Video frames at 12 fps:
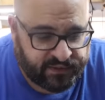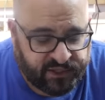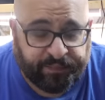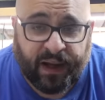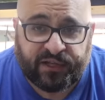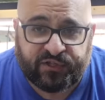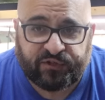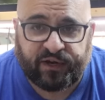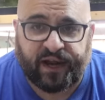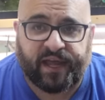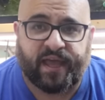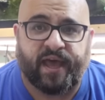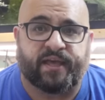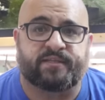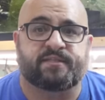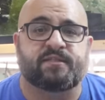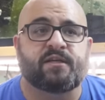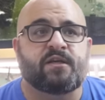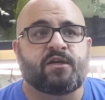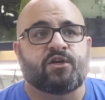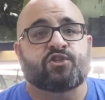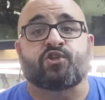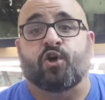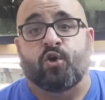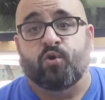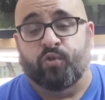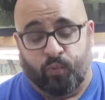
sponsored it, I guess. So